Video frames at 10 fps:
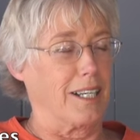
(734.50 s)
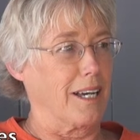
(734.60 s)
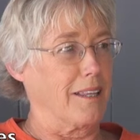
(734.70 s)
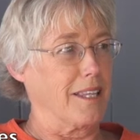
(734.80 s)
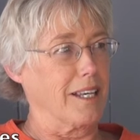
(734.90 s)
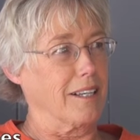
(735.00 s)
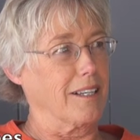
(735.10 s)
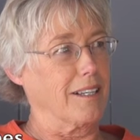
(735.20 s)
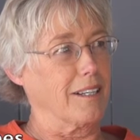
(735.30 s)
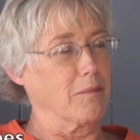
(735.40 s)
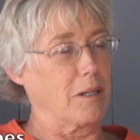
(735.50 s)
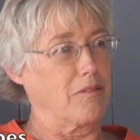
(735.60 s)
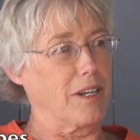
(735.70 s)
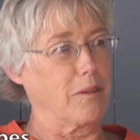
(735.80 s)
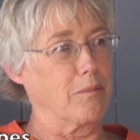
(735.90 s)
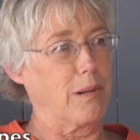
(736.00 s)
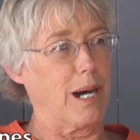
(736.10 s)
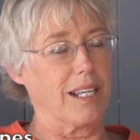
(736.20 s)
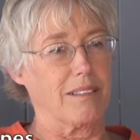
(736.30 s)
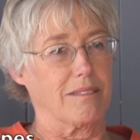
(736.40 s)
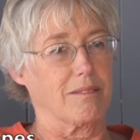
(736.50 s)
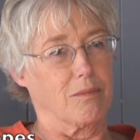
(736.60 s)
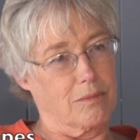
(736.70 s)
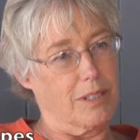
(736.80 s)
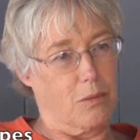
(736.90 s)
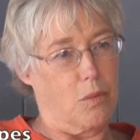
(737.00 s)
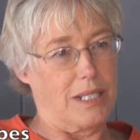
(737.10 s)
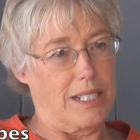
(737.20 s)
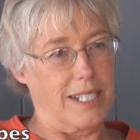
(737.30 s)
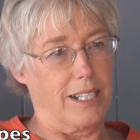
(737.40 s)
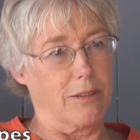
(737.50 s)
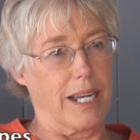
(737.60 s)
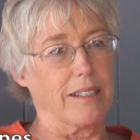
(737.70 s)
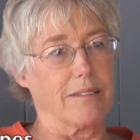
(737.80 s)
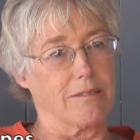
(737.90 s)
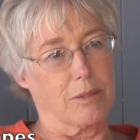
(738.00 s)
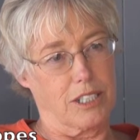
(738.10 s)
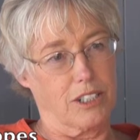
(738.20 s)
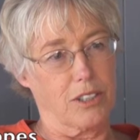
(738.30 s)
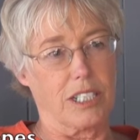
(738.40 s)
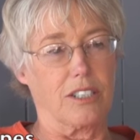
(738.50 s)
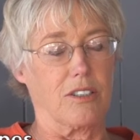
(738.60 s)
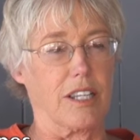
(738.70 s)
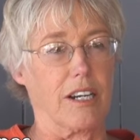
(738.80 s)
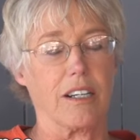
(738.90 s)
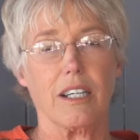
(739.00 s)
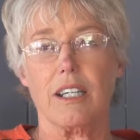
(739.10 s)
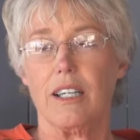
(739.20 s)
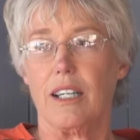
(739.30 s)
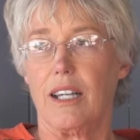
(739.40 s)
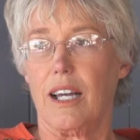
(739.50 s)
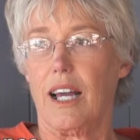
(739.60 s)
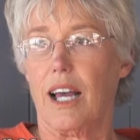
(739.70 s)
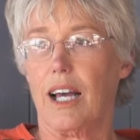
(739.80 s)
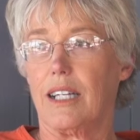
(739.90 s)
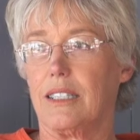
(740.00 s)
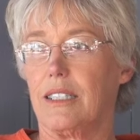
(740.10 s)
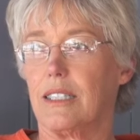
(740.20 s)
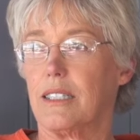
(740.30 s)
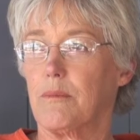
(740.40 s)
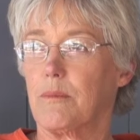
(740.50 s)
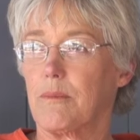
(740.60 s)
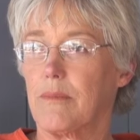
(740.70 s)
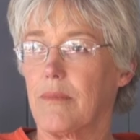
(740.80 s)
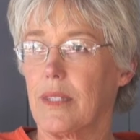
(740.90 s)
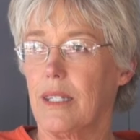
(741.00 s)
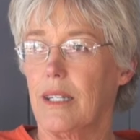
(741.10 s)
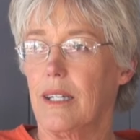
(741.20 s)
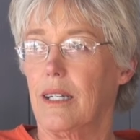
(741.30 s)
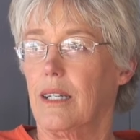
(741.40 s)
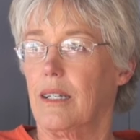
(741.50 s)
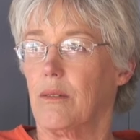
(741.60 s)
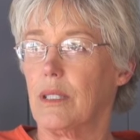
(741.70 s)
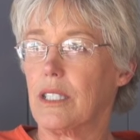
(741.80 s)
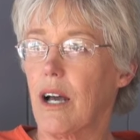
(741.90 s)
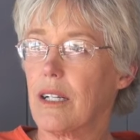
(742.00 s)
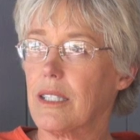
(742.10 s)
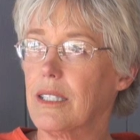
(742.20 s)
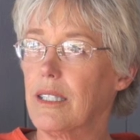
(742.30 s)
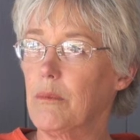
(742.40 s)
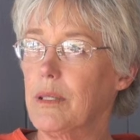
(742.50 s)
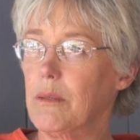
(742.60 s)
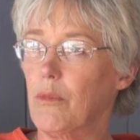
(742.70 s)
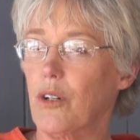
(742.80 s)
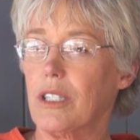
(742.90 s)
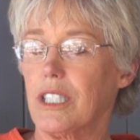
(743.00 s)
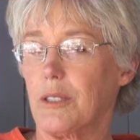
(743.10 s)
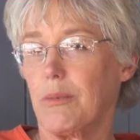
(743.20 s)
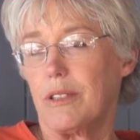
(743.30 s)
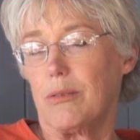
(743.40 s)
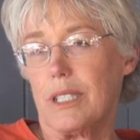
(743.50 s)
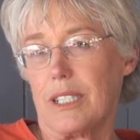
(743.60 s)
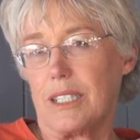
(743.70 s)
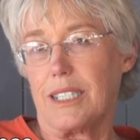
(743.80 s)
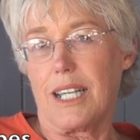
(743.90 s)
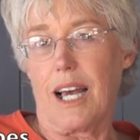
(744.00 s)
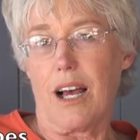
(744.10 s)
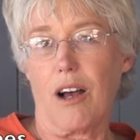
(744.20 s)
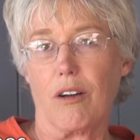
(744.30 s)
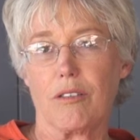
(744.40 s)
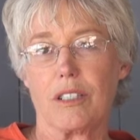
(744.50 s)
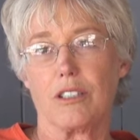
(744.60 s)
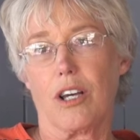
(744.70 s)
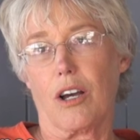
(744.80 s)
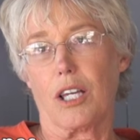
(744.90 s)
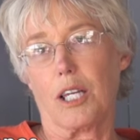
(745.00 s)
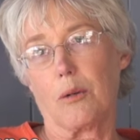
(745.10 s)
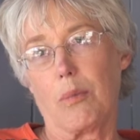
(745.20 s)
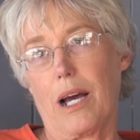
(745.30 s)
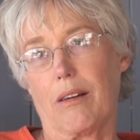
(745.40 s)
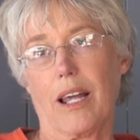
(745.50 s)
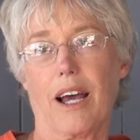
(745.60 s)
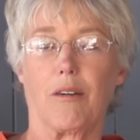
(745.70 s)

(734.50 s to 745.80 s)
I think my friend bought, you know, one cigarette, which you can do there. And we talked a little bit more just between ourselves, talking about